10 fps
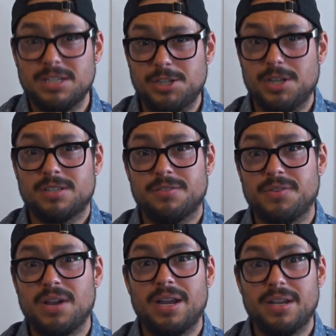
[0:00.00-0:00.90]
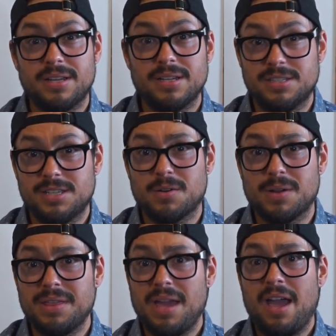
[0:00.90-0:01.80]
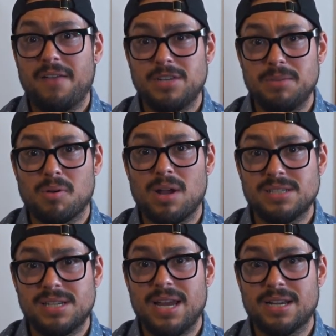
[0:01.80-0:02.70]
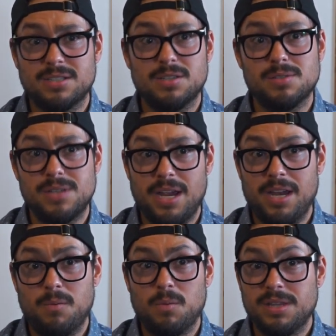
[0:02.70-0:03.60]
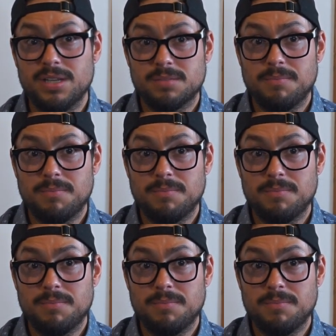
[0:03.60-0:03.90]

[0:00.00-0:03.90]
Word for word: justified considering the hefty price tag associated with this